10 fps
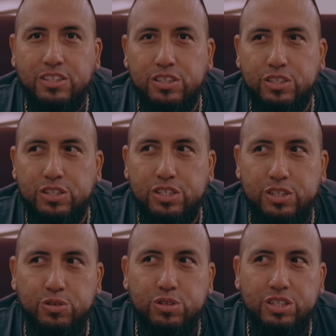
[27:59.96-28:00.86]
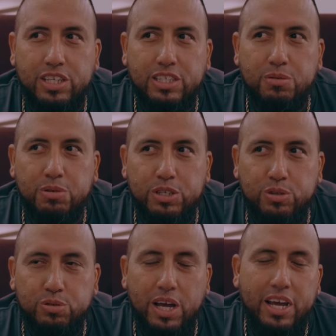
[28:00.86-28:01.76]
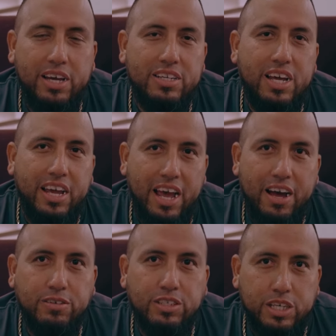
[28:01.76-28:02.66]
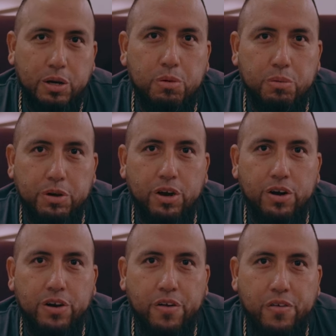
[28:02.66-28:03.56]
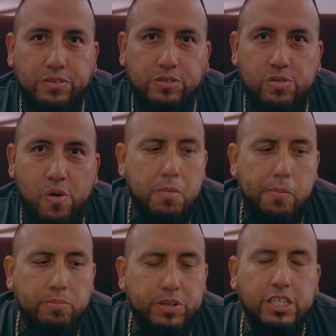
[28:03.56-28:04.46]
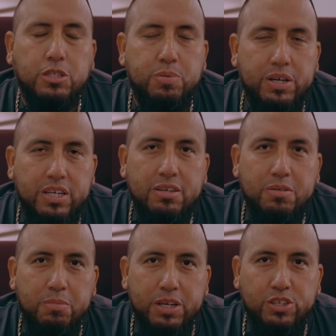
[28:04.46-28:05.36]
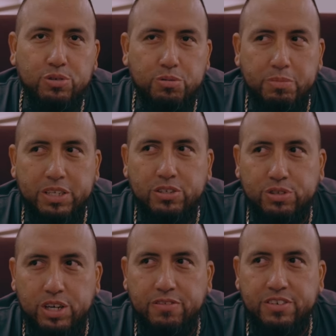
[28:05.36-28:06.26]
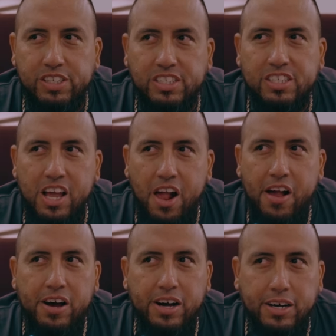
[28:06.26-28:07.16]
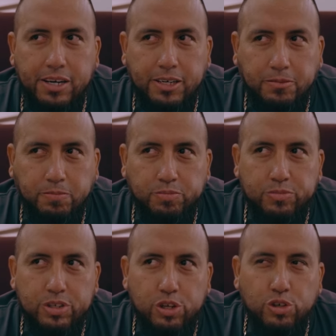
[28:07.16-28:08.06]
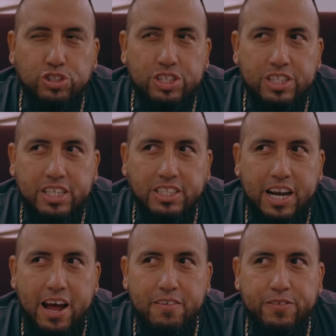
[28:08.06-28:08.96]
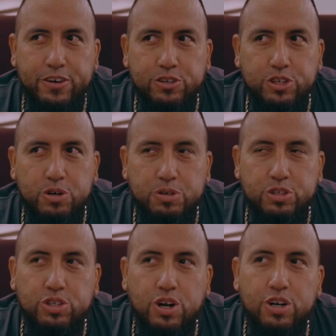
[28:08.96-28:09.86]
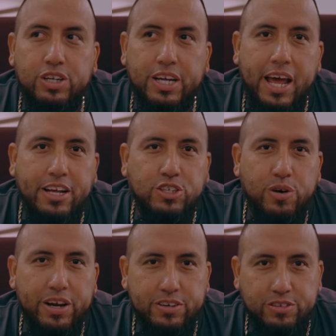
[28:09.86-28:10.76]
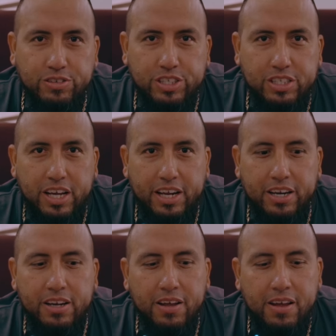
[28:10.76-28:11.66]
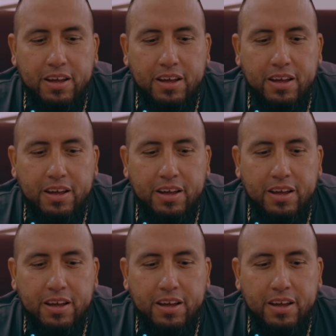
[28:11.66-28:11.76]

to, to do the things that we do day in, day out to where we are. Discipline, mental, mental toughness, um, those are the things that I feel, you know, when you start looking at trainers and, and